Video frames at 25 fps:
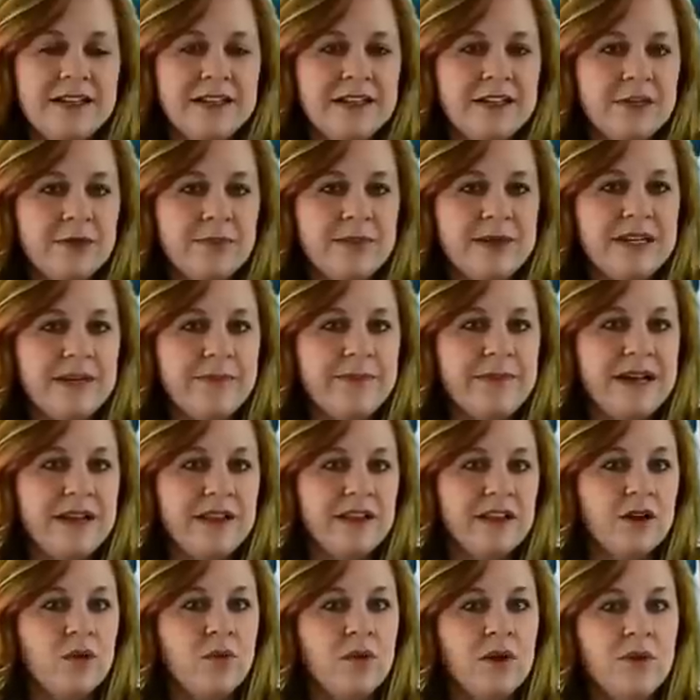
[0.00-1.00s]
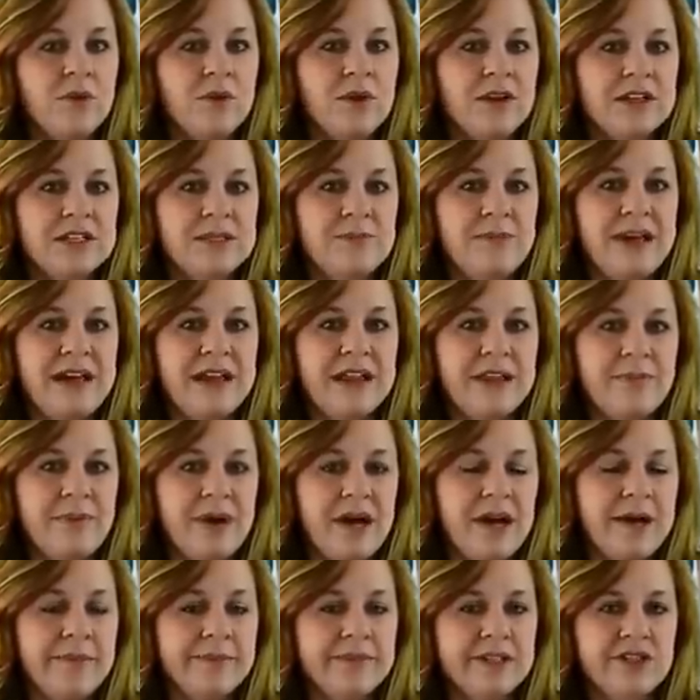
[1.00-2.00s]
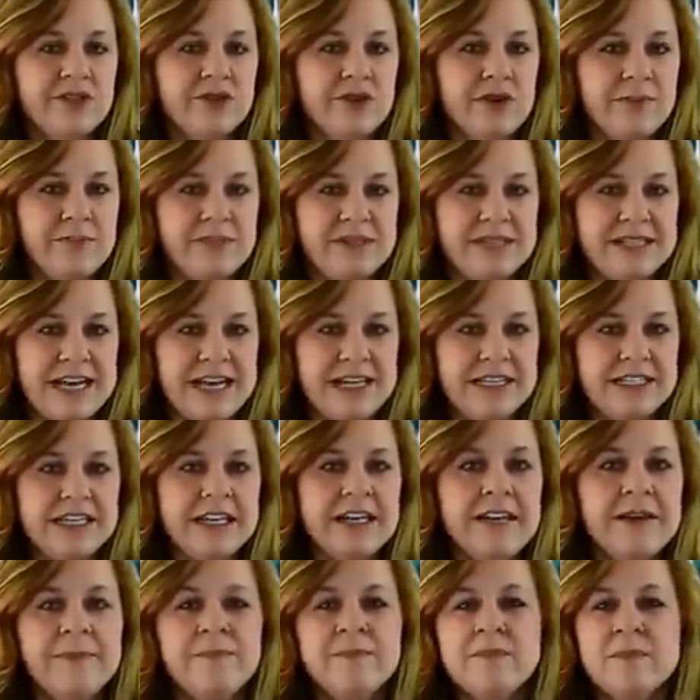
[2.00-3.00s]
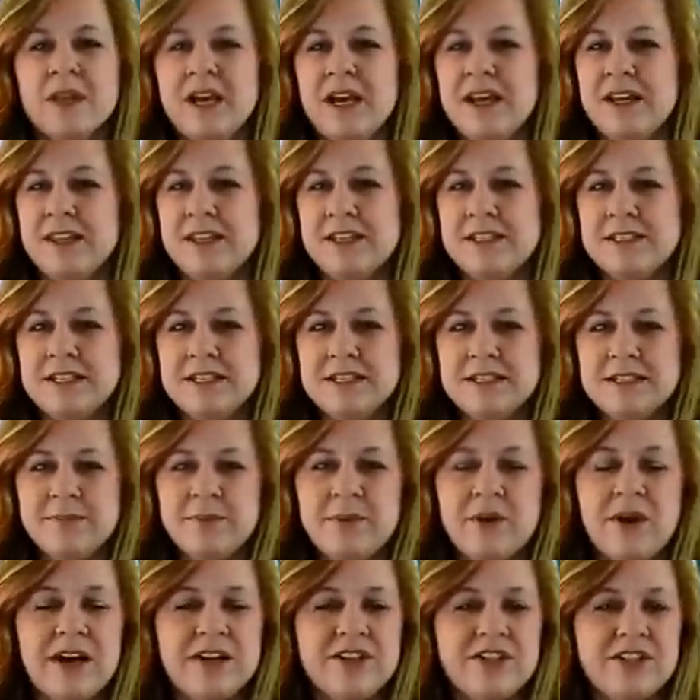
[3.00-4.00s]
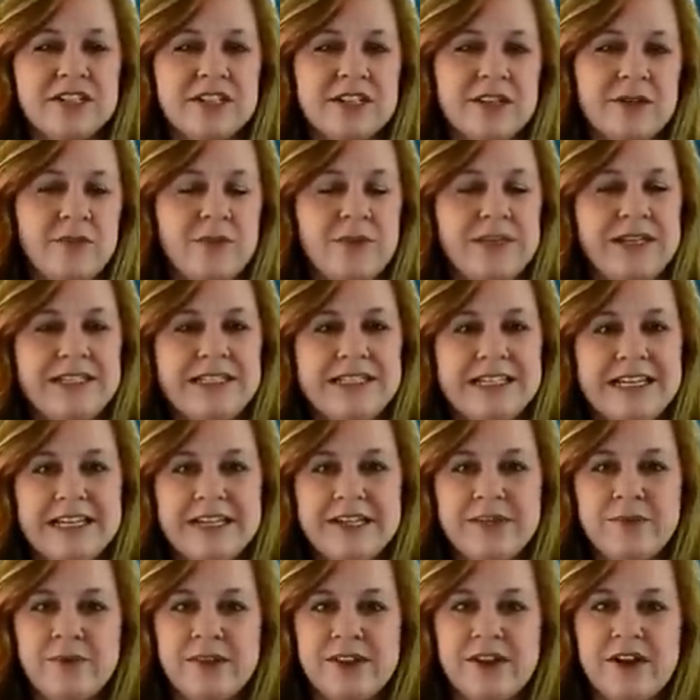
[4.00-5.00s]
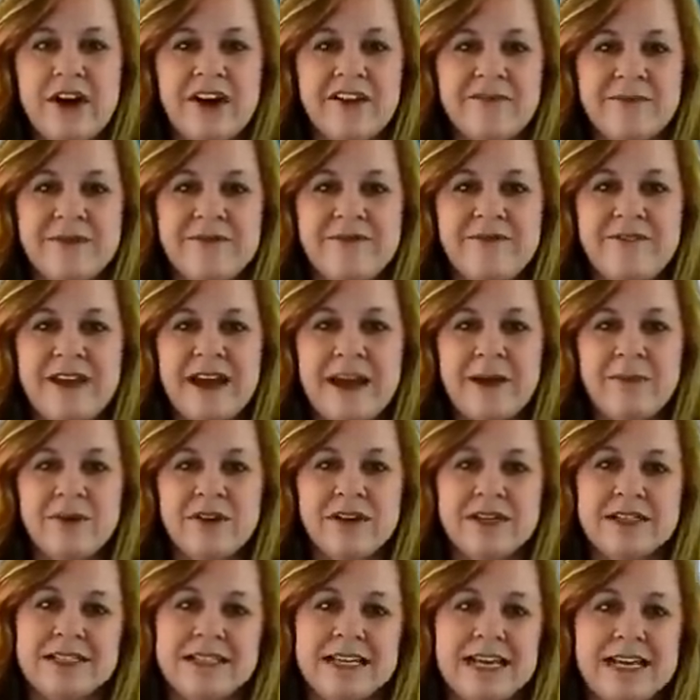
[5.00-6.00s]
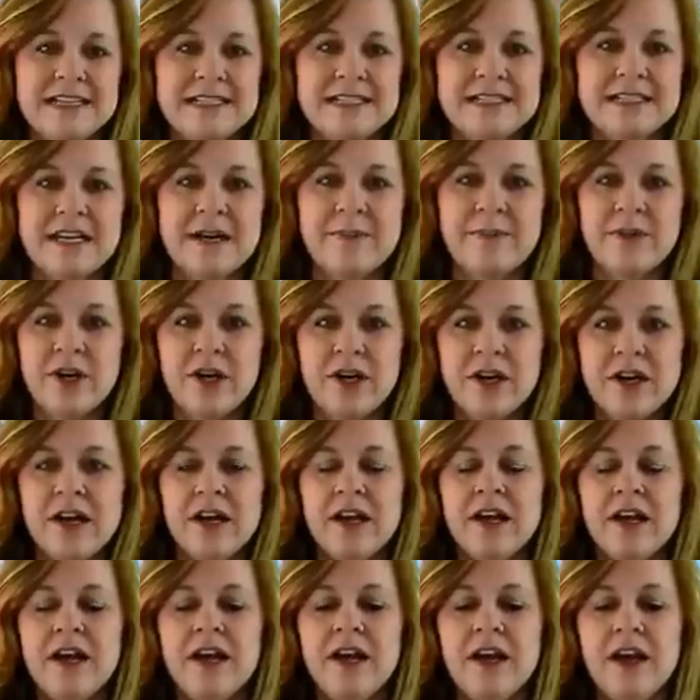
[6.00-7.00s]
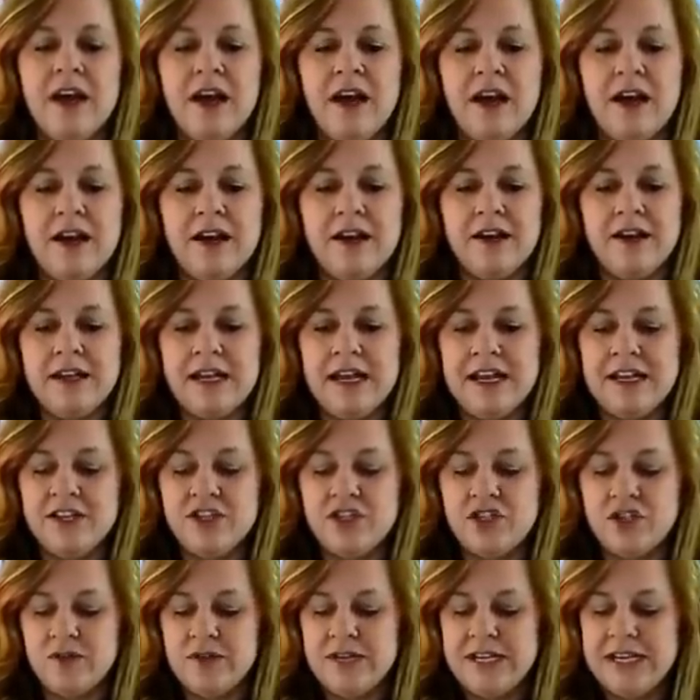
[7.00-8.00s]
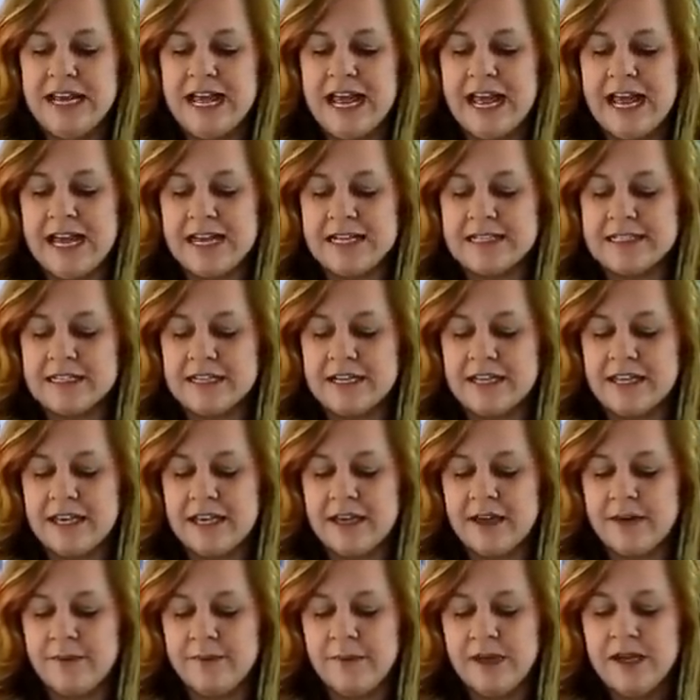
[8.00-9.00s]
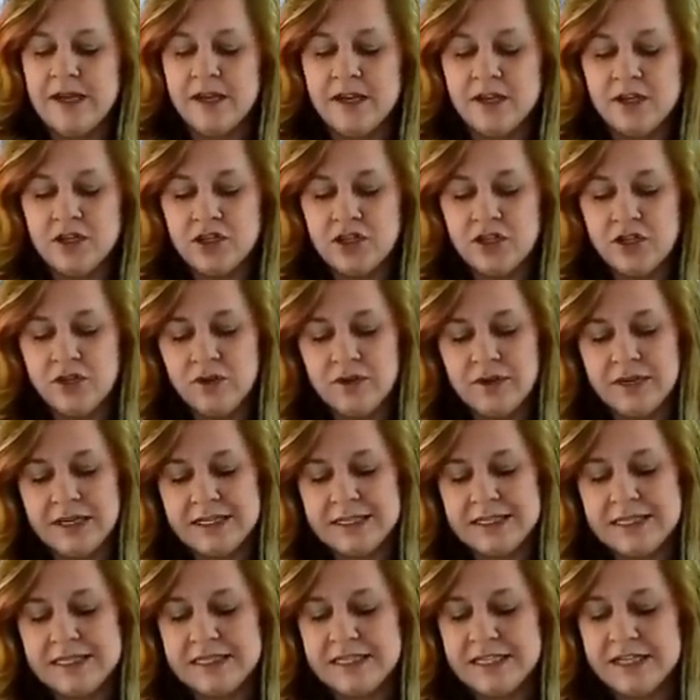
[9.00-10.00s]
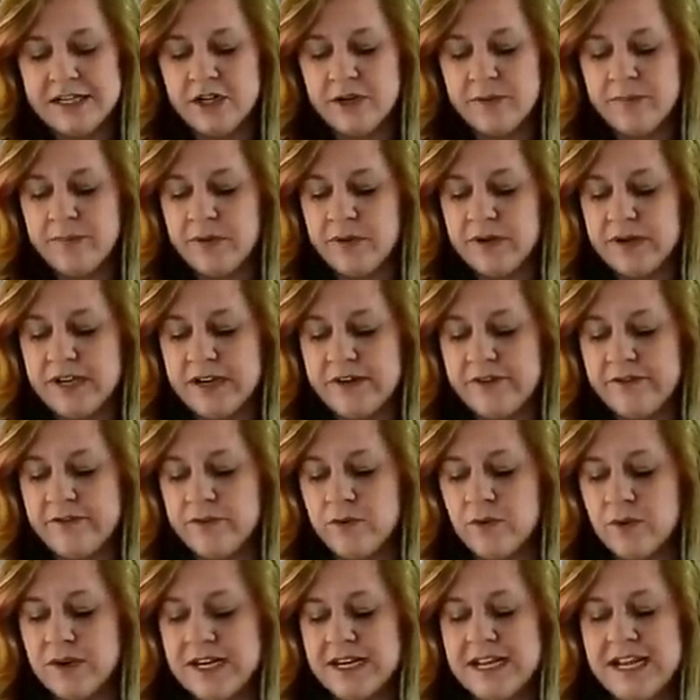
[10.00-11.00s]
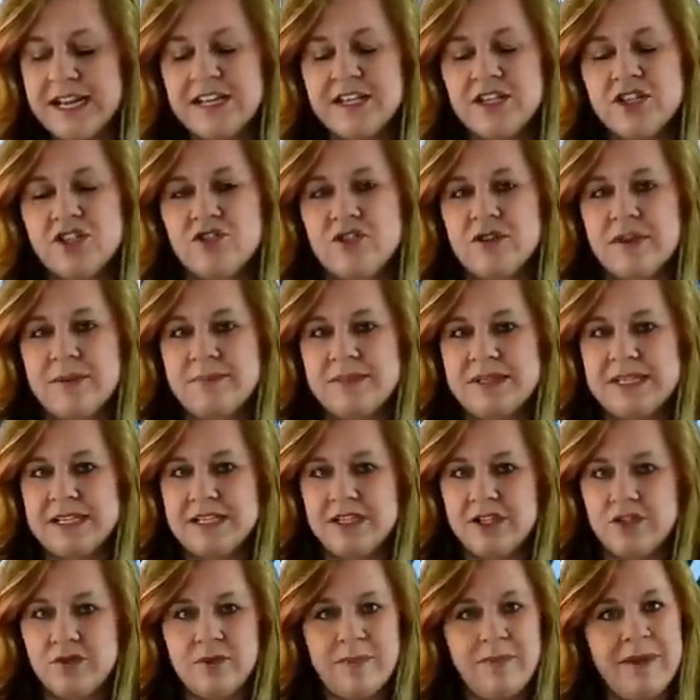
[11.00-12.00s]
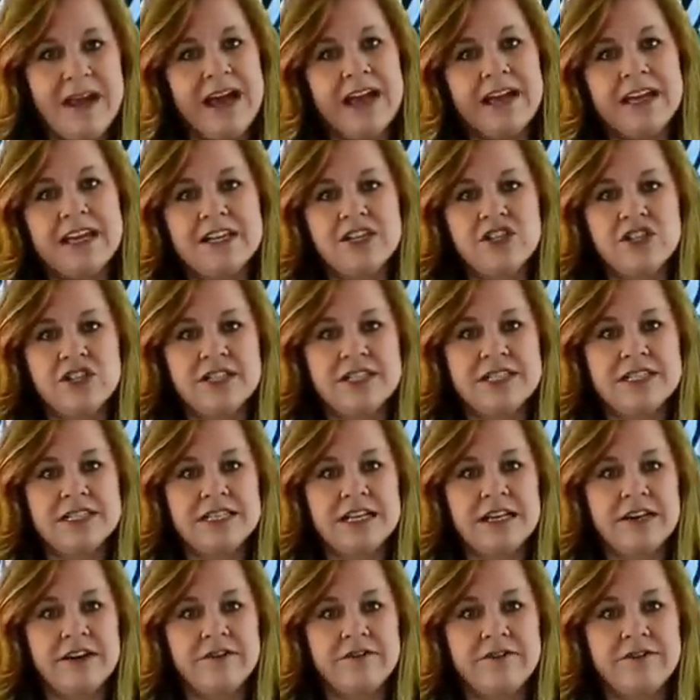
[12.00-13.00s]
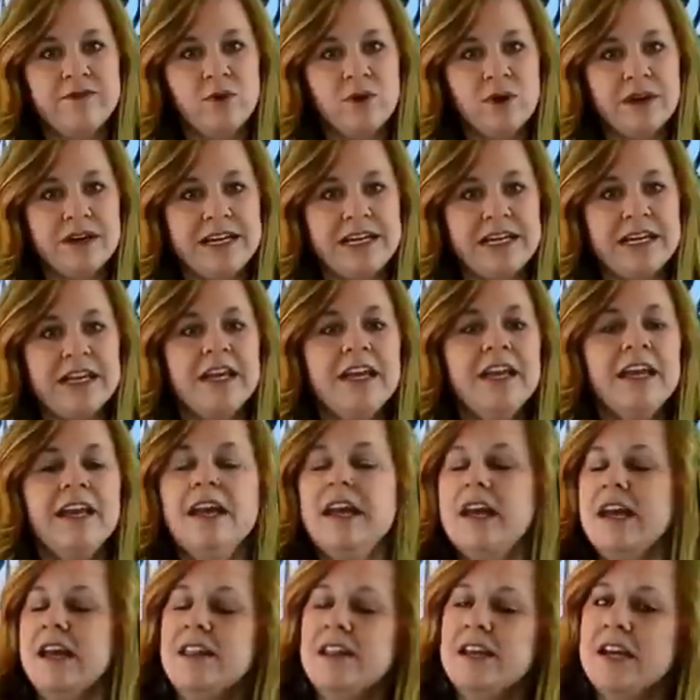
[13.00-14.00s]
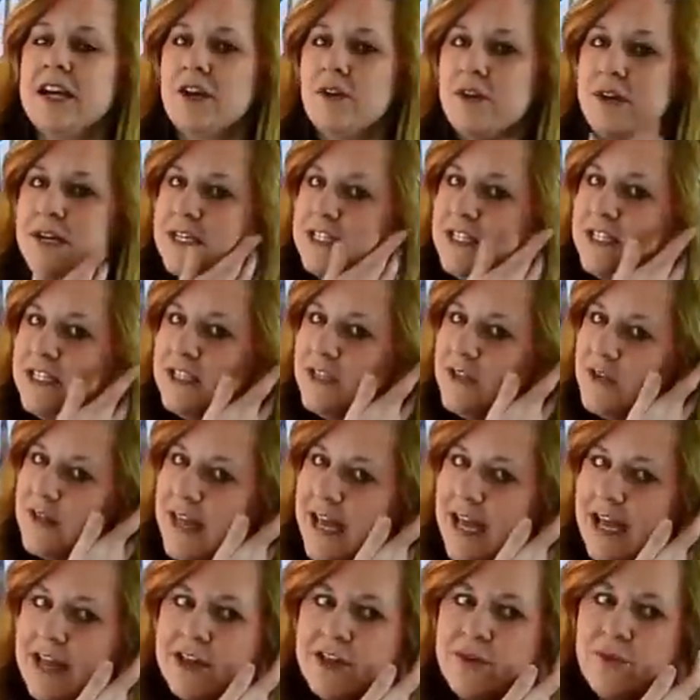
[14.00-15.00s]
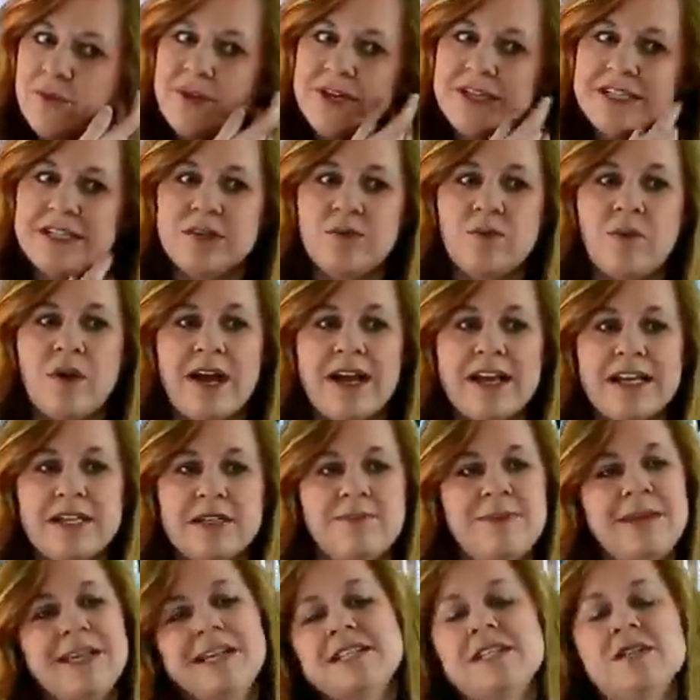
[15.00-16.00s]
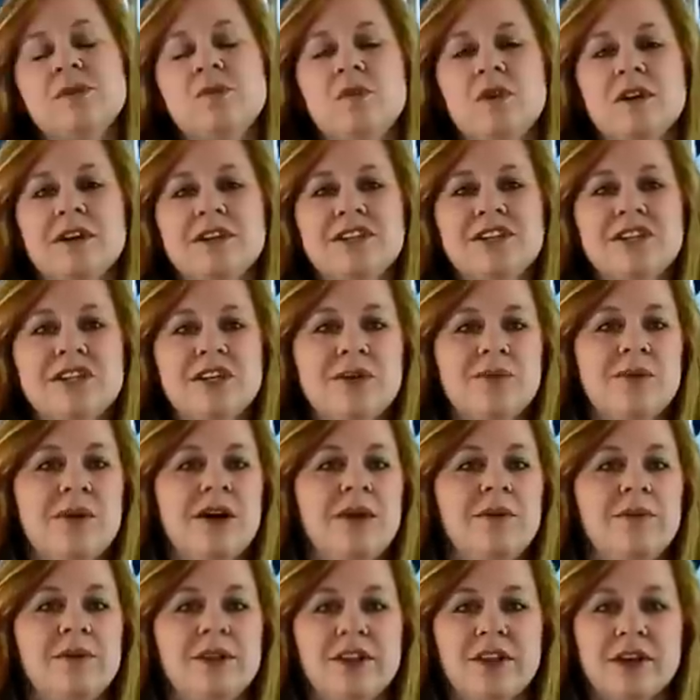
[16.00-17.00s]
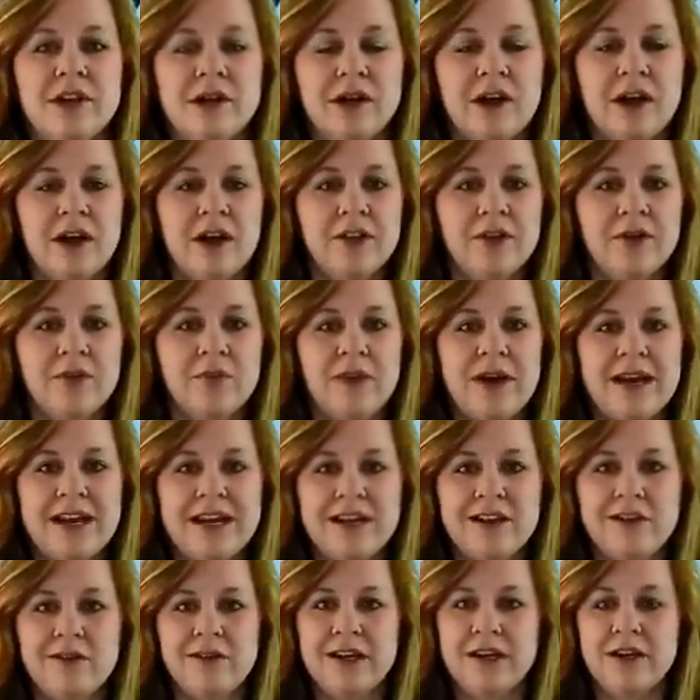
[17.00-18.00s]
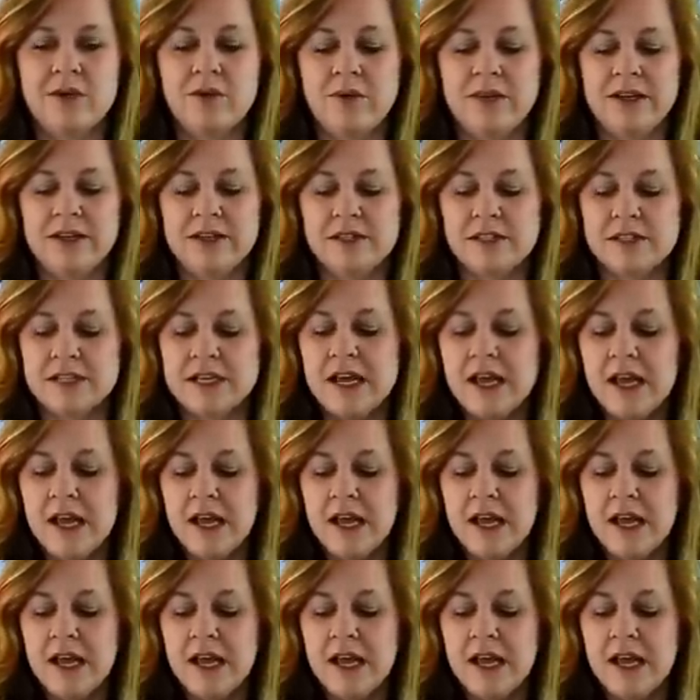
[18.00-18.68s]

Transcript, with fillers: a little bit about the Quiltworx Bali Pop strip set, uh, this is a project that we did with Hoffman Fabrics last summer uh, and Judy asked them to consider putting 48 strips into a package instead of 40. And they agreed to do that, and the reason why is because it works so well with our other wedding ring quilts.